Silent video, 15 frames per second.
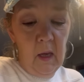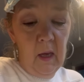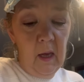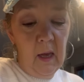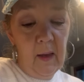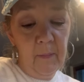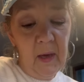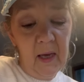
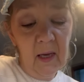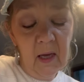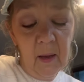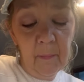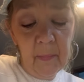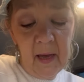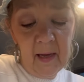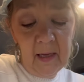I may come
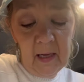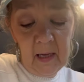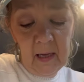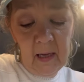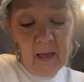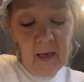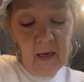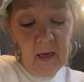back
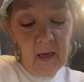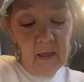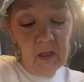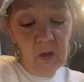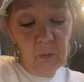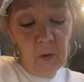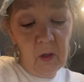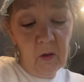in and
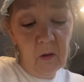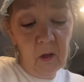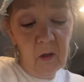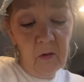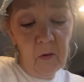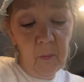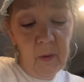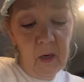sprinkle a
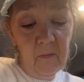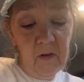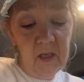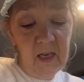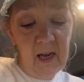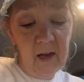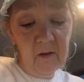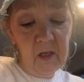little bit of
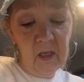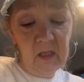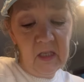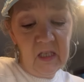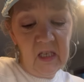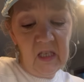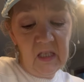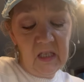Italian
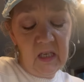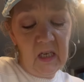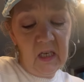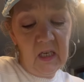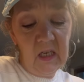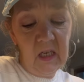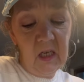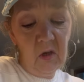seasoning in
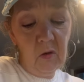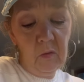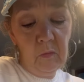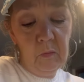here.